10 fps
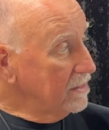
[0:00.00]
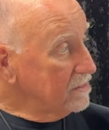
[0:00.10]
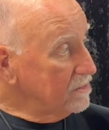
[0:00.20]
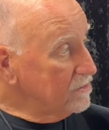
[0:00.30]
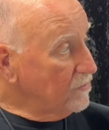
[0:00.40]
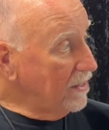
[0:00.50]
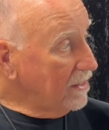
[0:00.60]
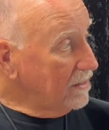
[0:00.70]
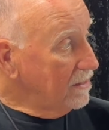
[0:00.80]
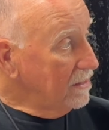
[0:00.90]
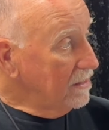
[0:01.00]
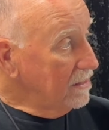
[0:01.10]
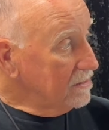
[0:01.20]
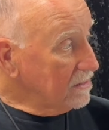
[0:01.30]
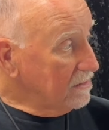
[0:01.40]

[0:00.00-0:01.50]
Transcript: to drink, to